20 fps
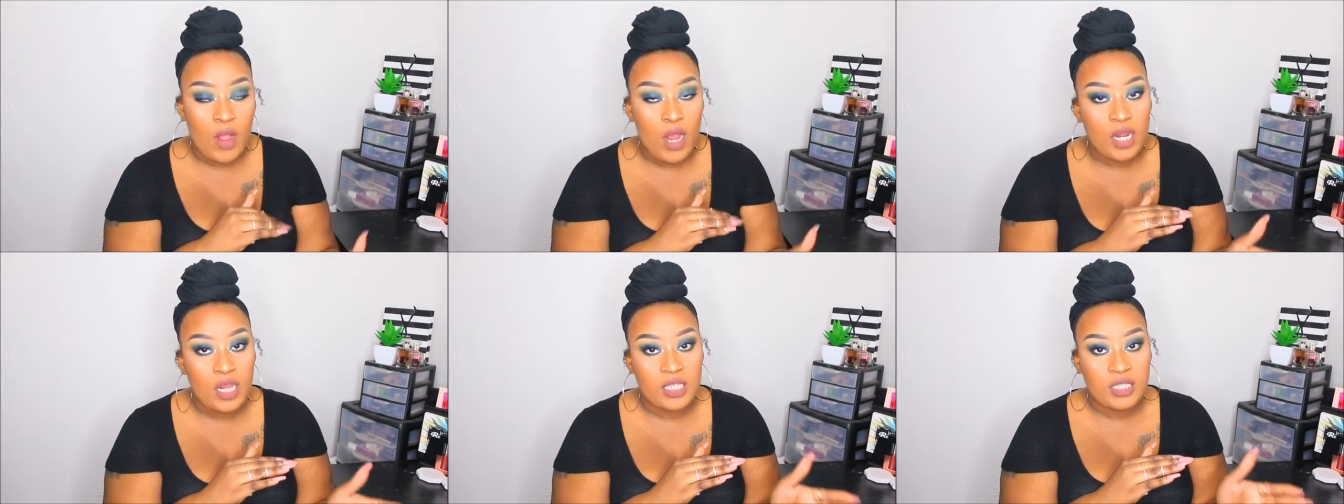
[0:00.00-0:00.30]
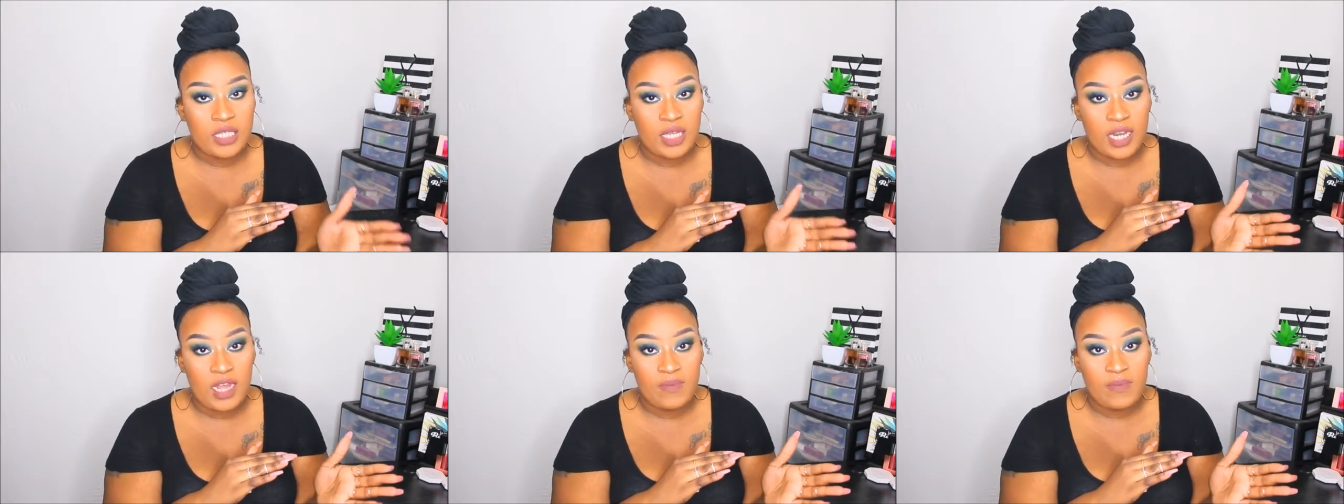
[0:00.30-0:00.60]

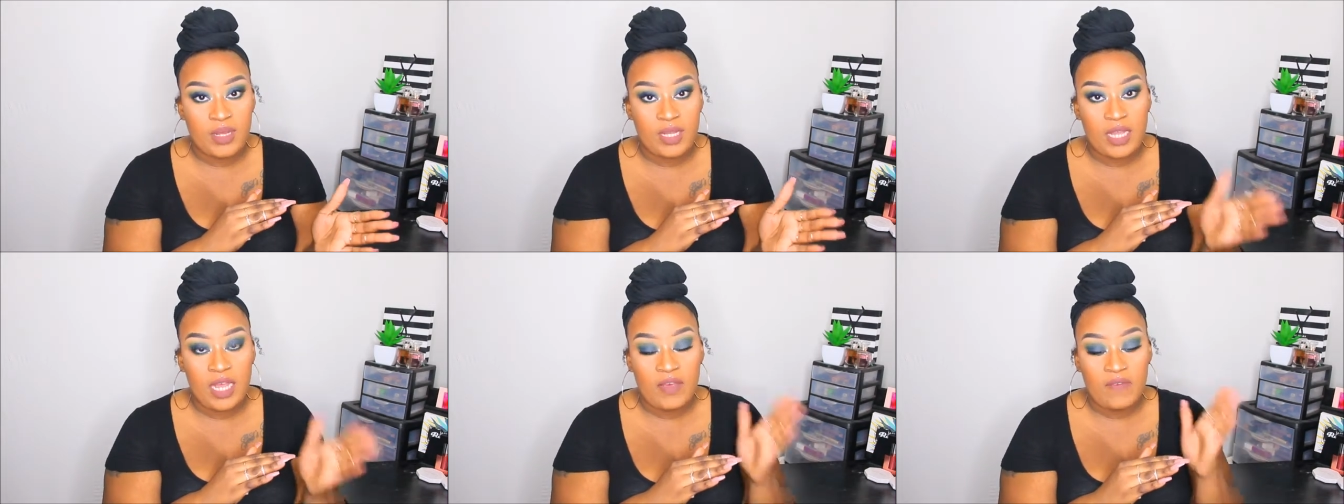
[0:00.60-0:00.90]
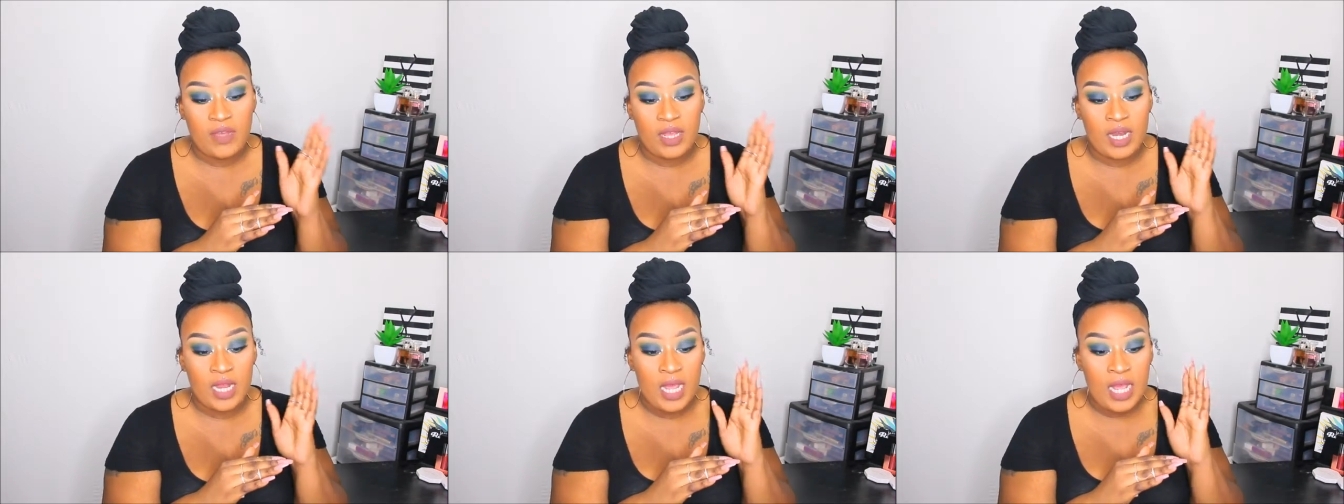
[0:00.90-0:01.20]
products that I've been
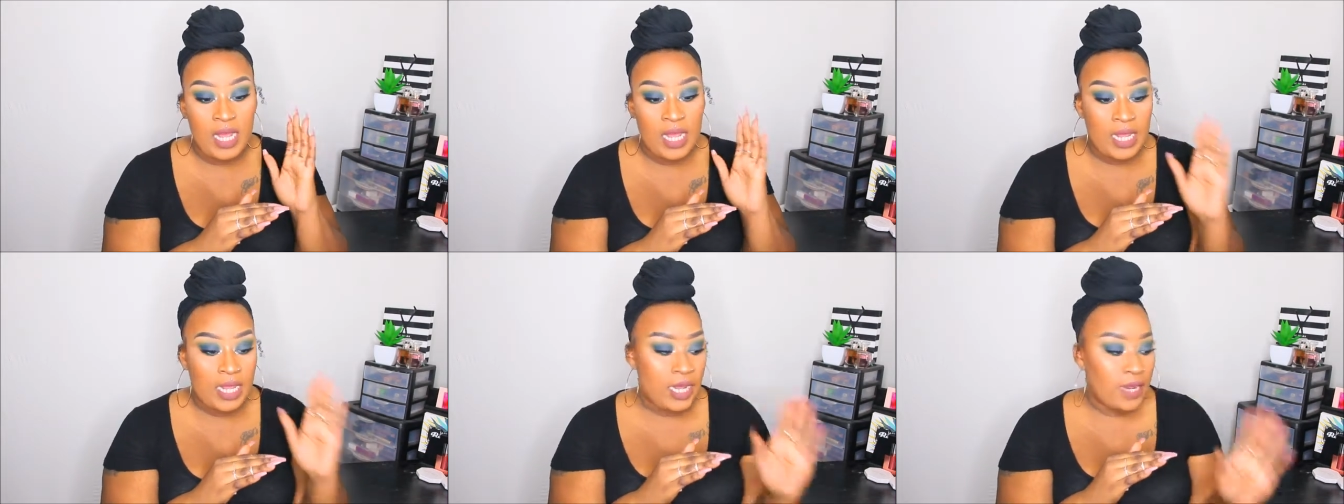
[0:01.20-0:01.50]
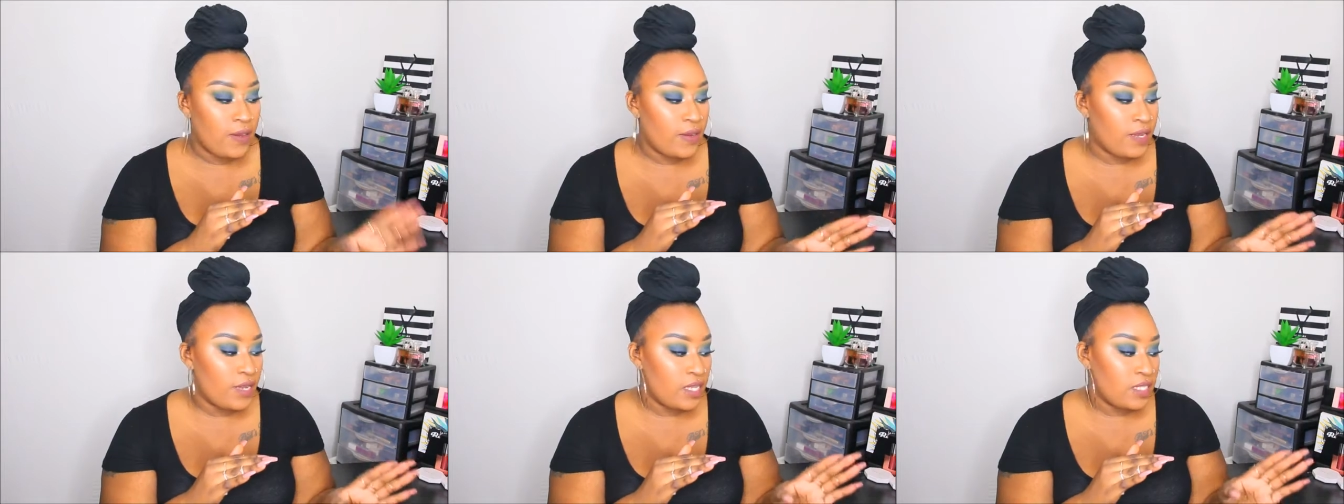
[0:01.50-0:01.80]
loving
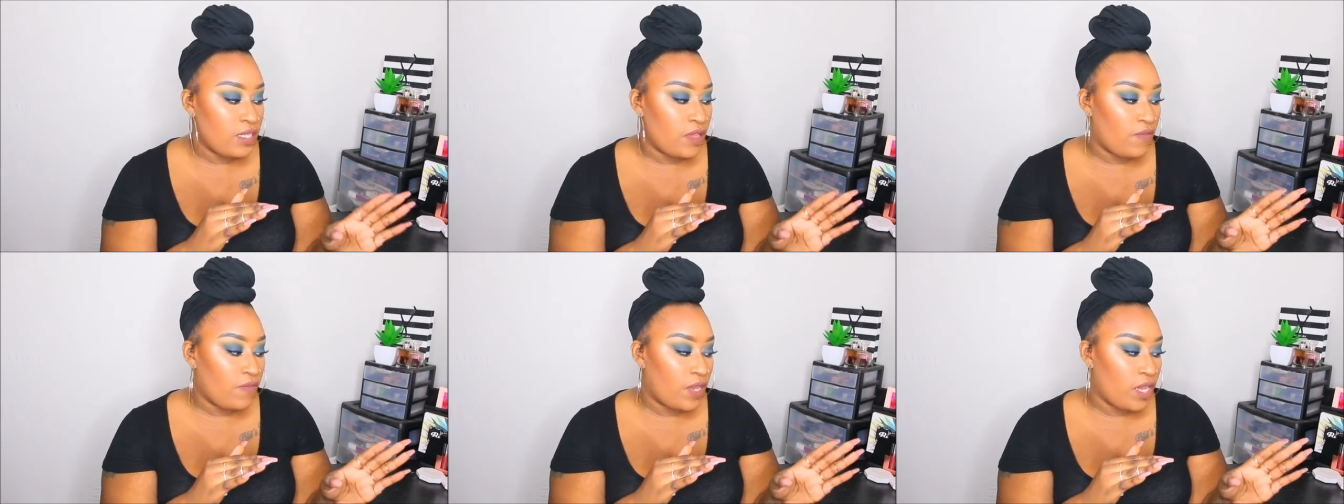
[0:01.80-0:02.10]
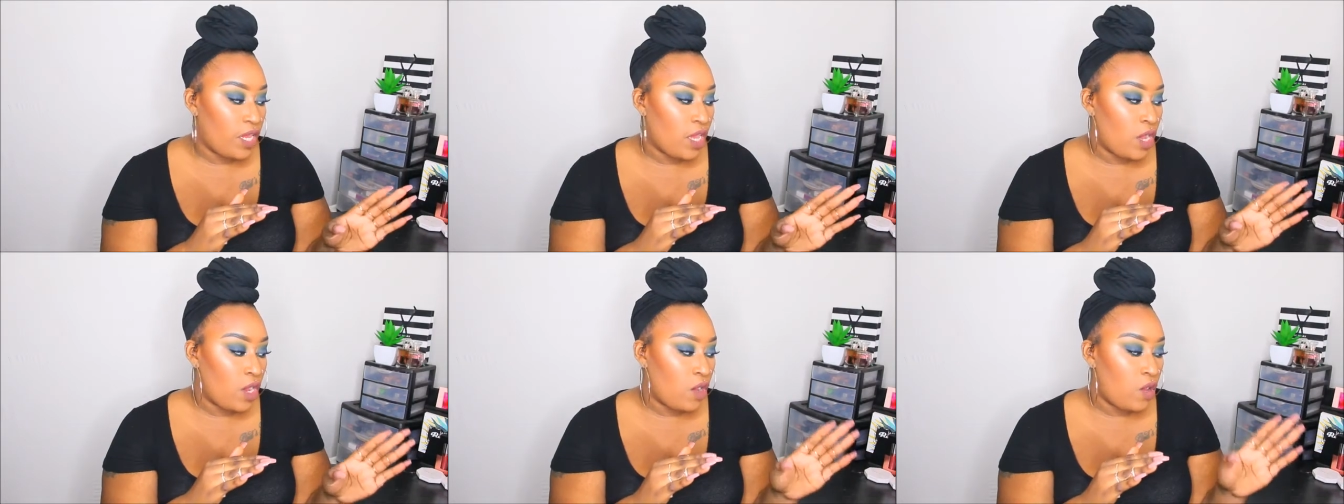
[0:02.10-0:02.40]
here in this
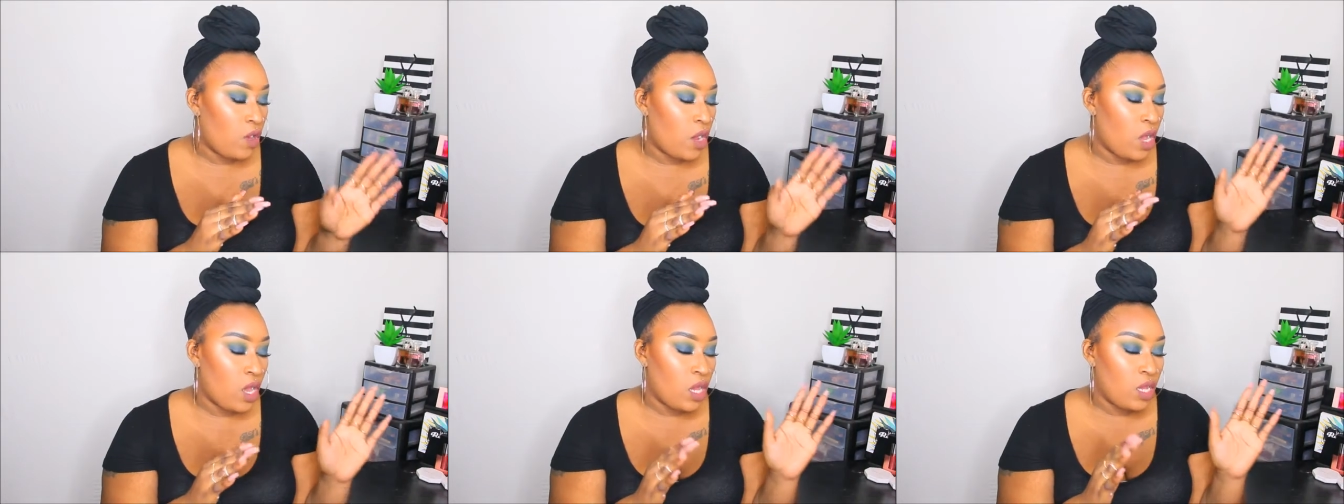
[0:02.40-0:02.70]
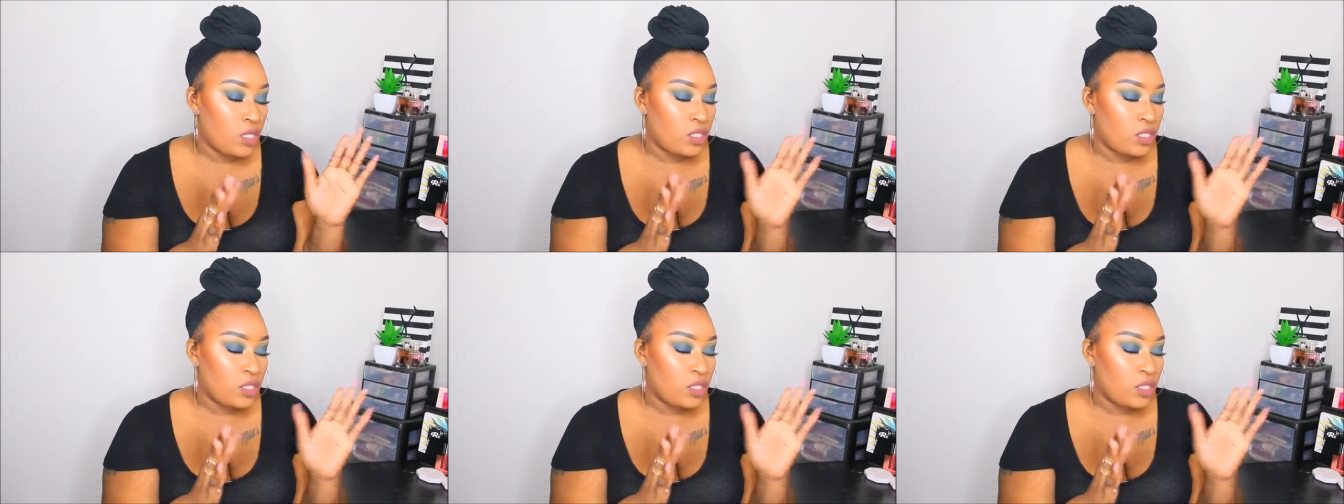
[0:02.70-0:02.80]
video.